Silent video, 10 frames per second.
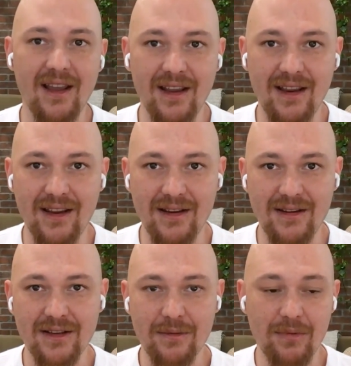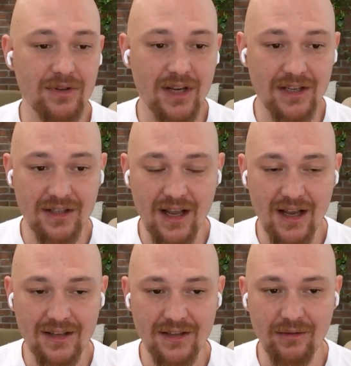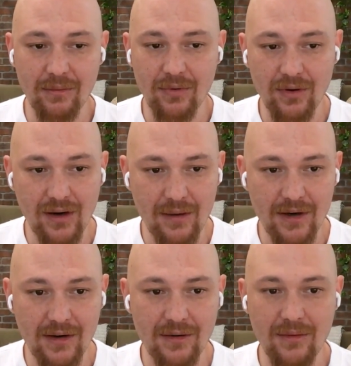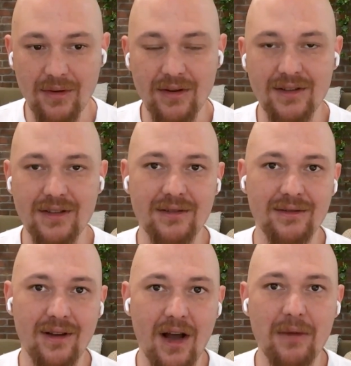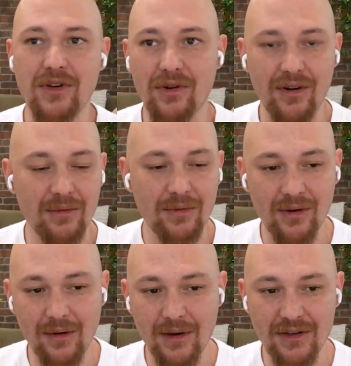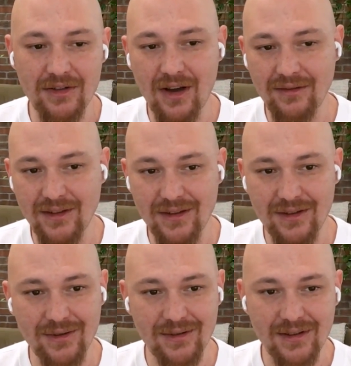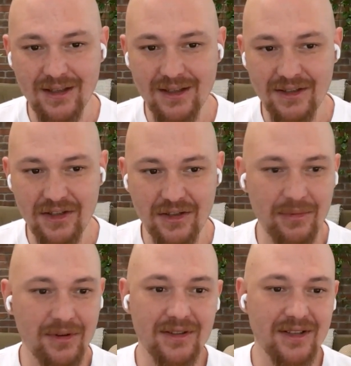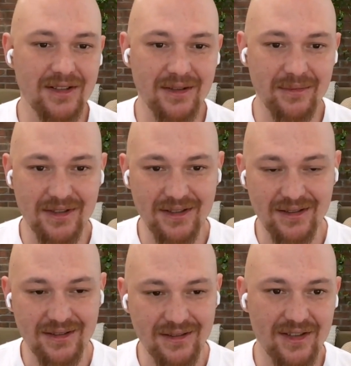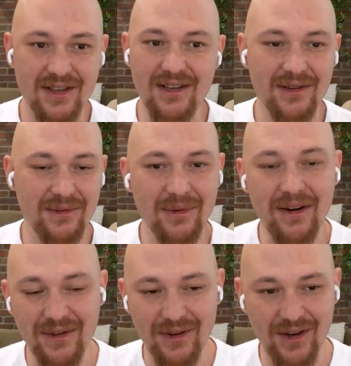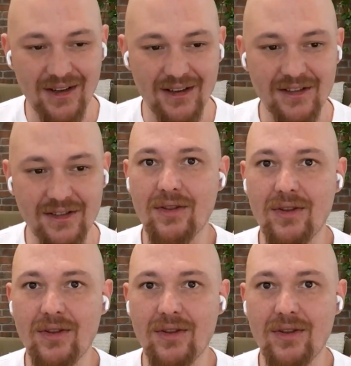a computer science class around programming, whether it's object-oriented programming in Java or distributed systems in C or whatever it is,